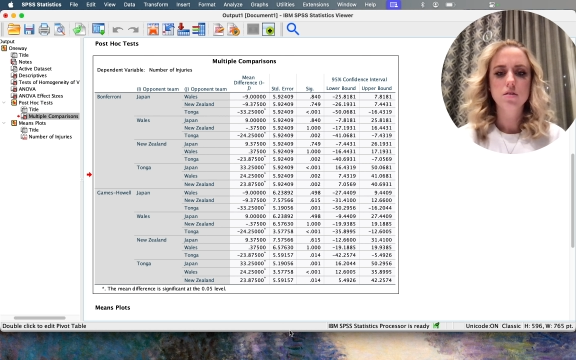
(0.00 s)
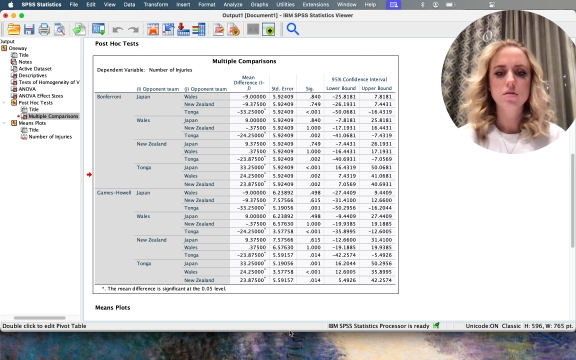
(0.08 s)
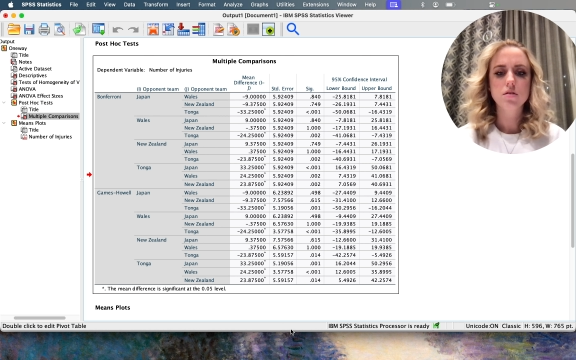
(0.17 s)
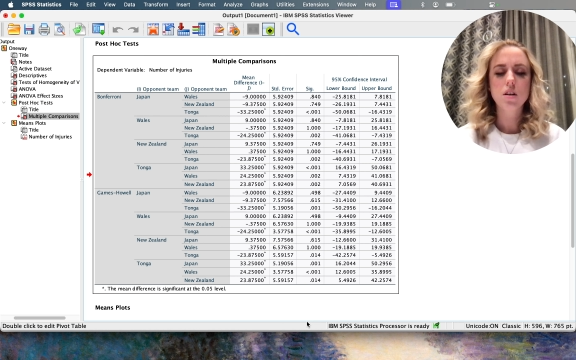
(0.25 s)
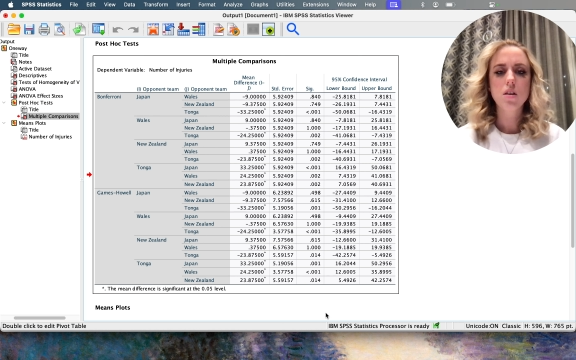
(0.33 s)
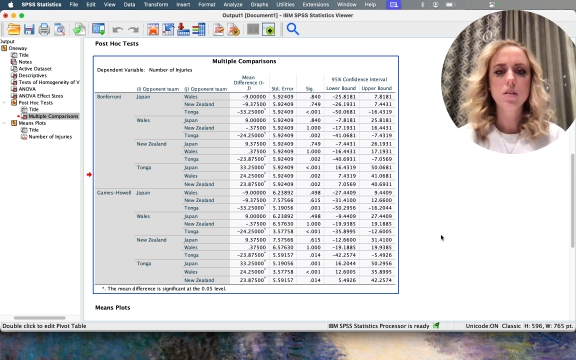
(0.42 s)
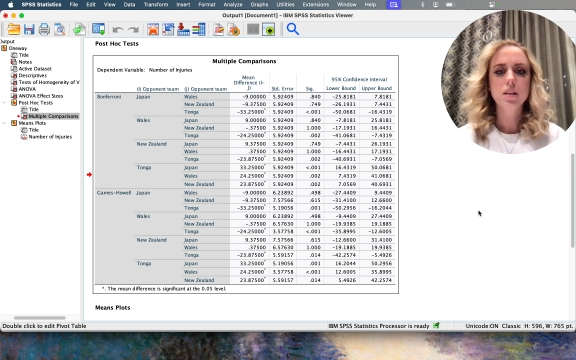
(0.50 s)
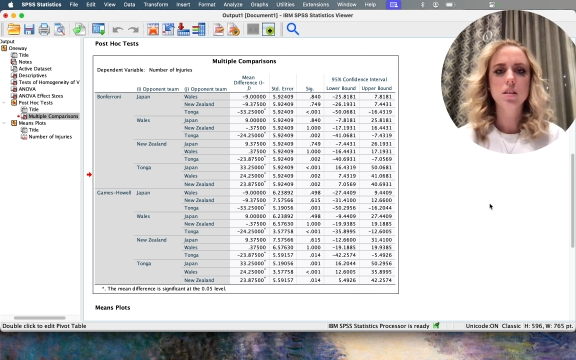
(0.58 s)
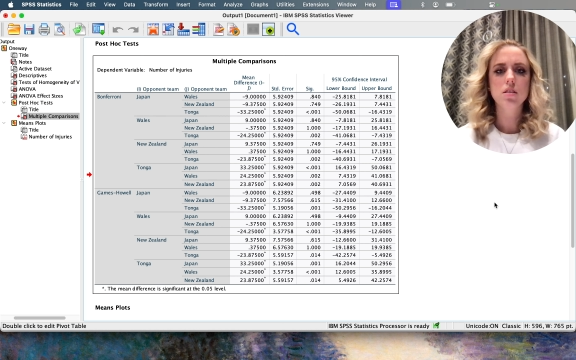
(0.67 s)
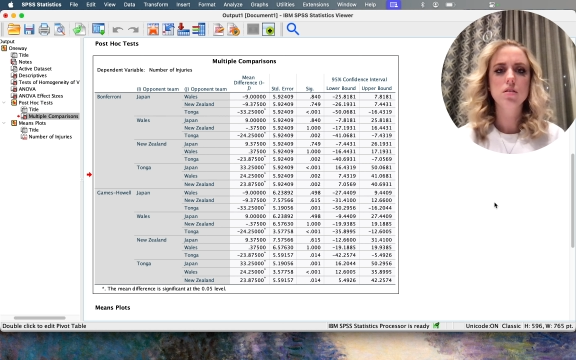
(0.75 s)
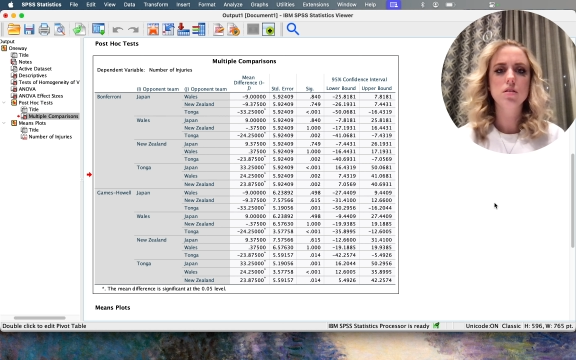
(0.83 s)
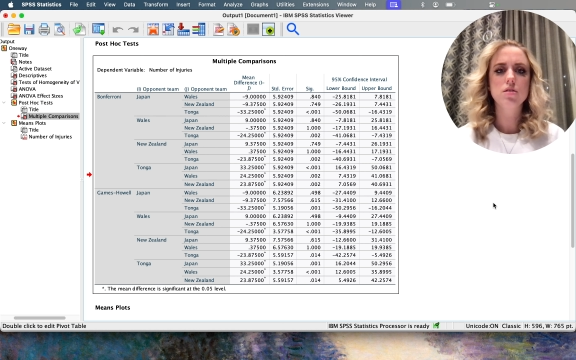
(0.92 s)
So in
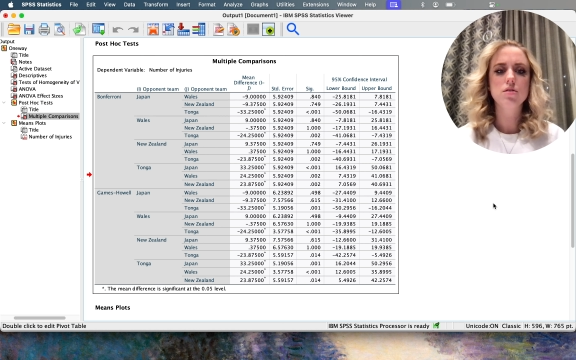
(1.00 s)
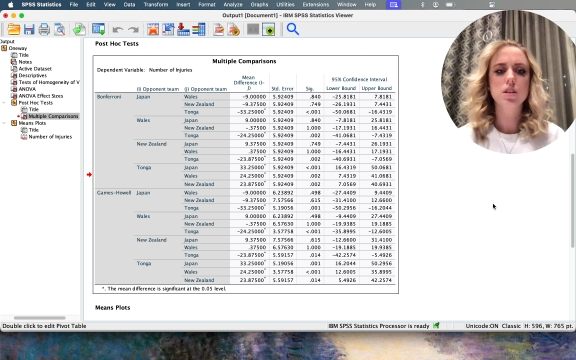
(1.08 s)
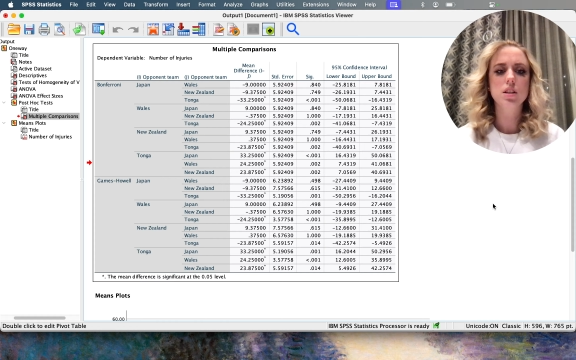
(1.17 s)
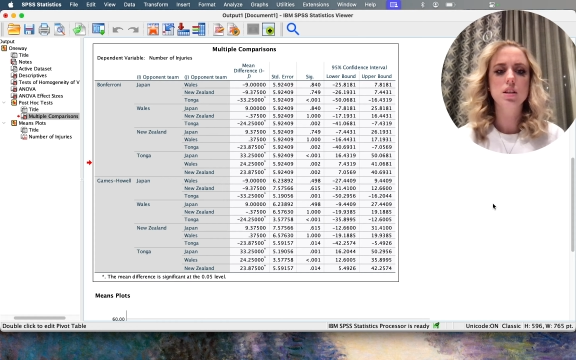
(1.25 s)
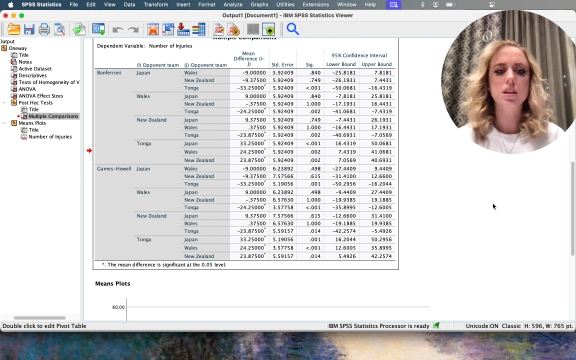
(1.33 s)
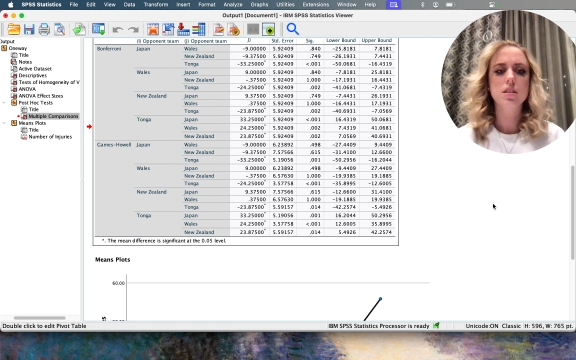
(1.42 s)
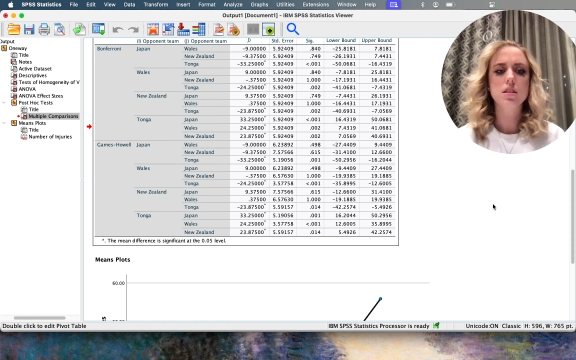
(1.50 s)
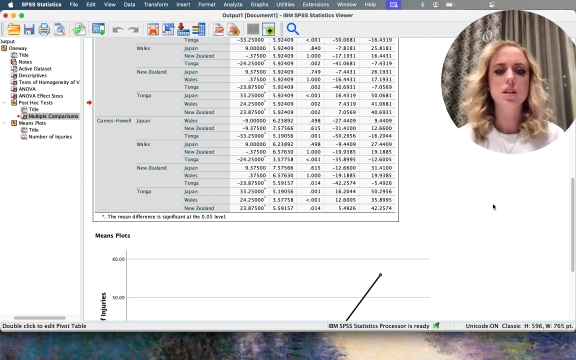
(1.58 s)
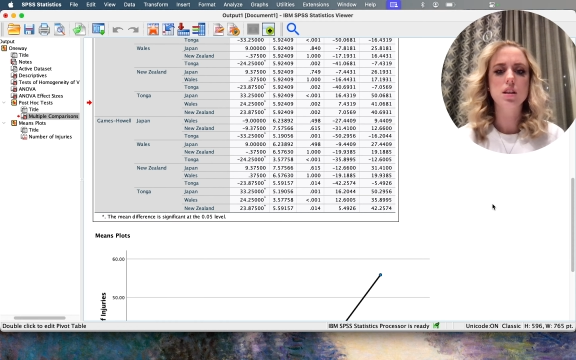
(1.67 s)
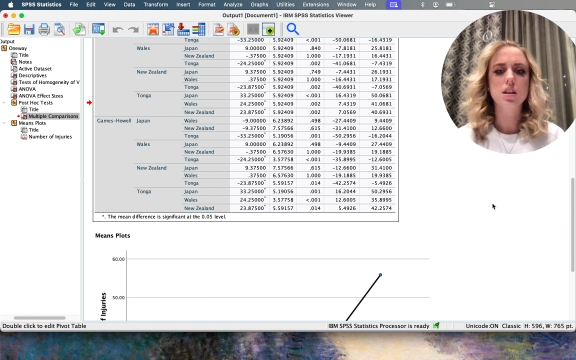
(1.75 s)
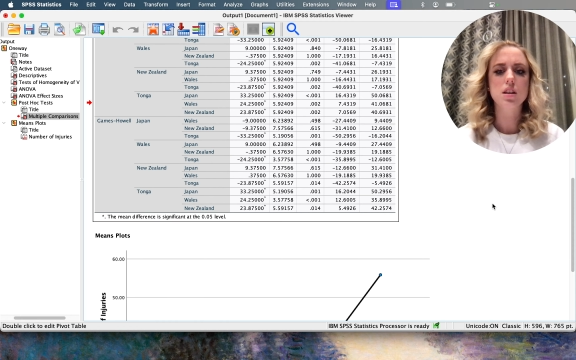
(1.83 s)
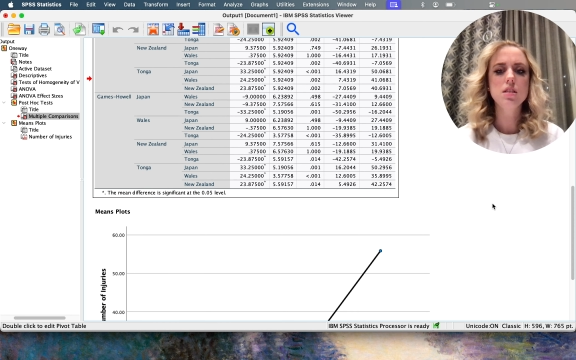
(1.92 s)
conclusion, this
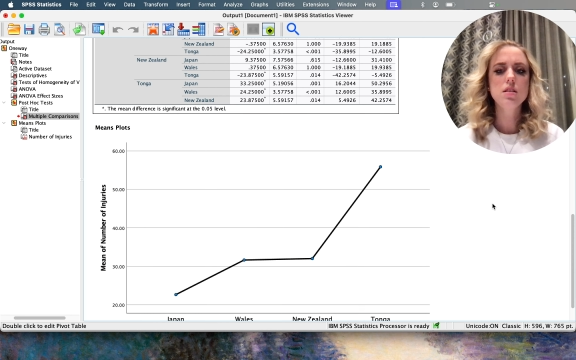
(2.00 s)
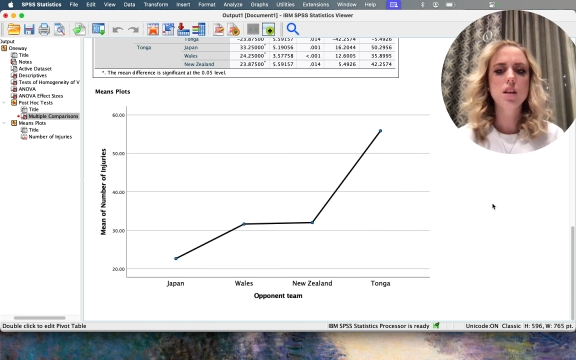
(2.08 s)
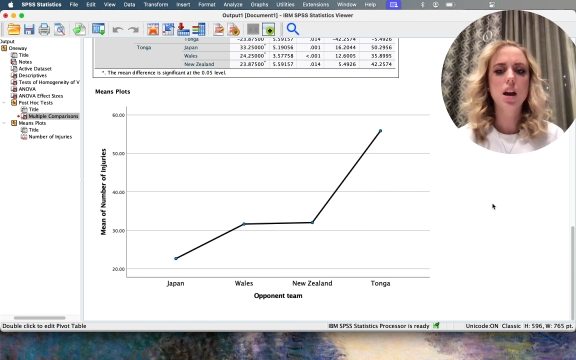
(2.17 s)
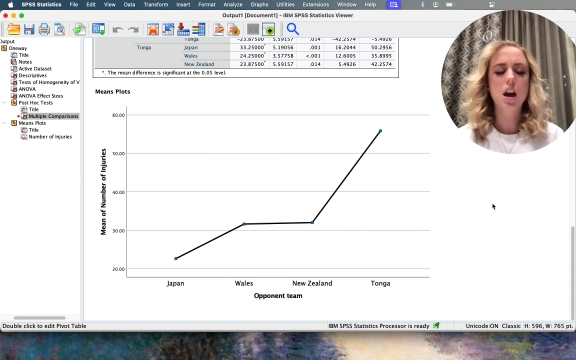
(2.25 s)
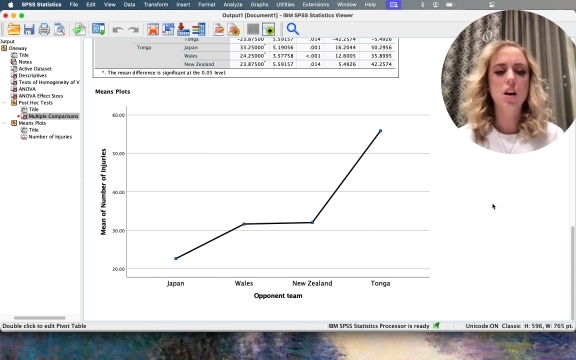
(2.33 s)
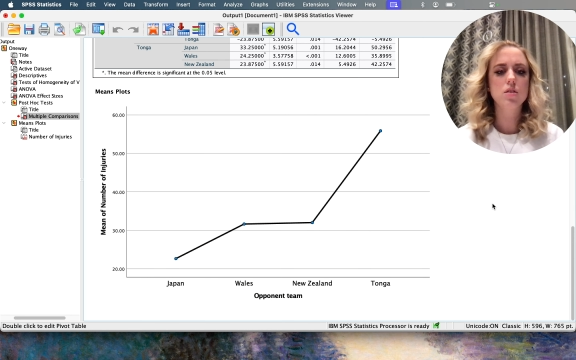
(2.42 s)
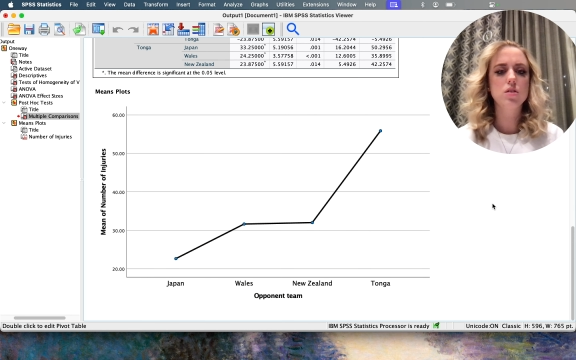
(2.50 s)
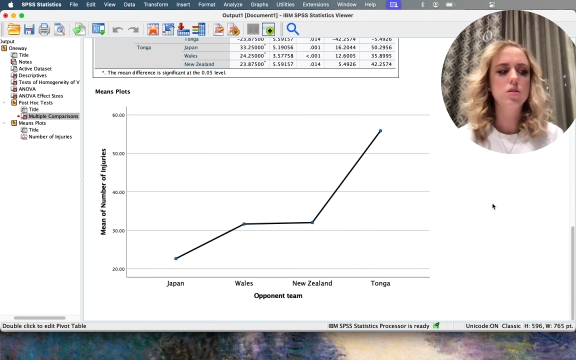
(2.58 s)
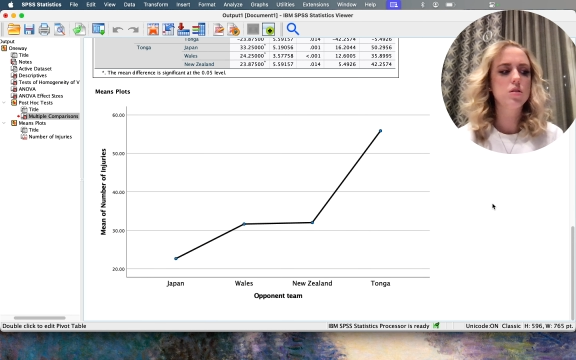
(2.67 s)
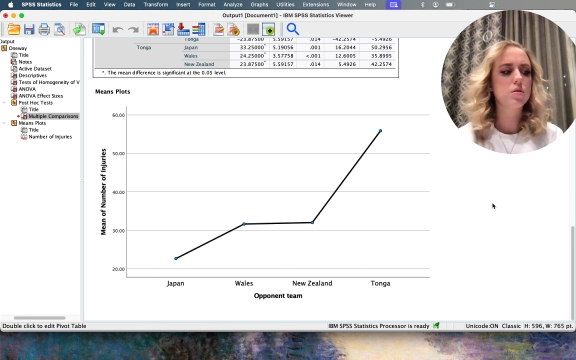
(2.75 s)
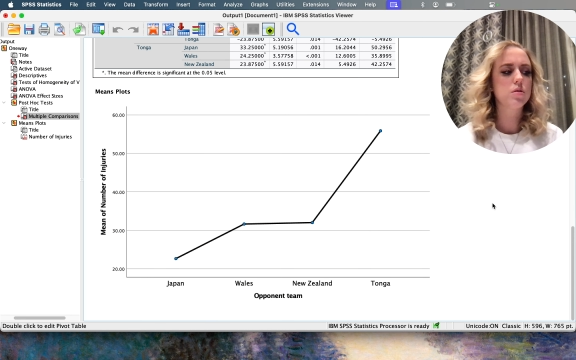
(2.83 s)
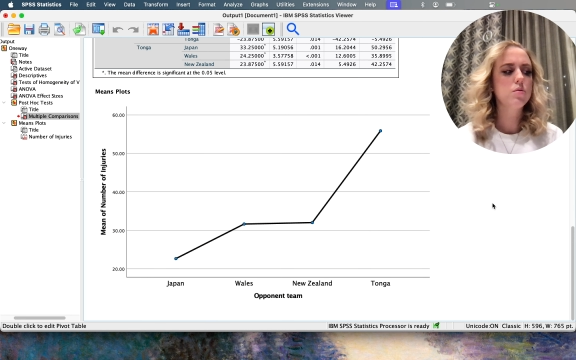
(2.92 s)
is how
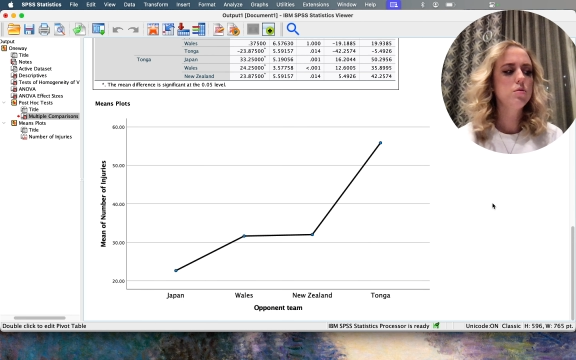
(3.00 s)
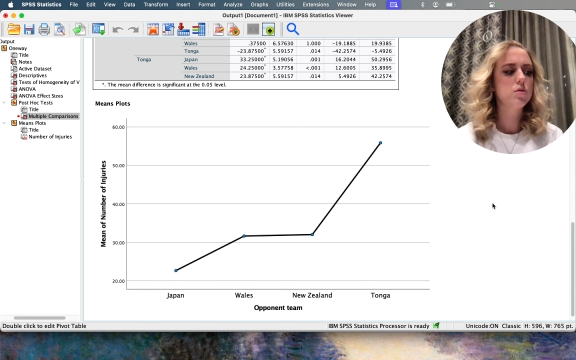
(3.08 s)
you